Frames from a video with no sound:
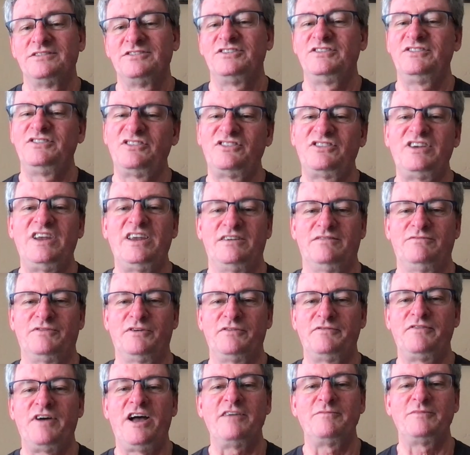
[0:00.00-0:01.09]
Just sit for
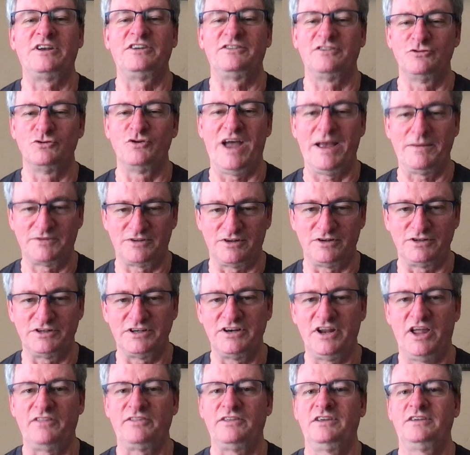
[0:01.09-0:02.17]
5 minutes and do absolutely
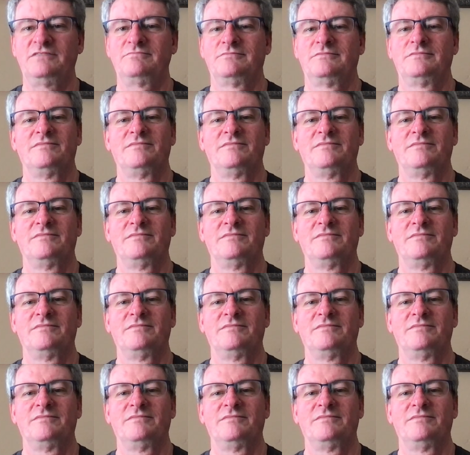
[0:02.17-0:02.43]
nothing.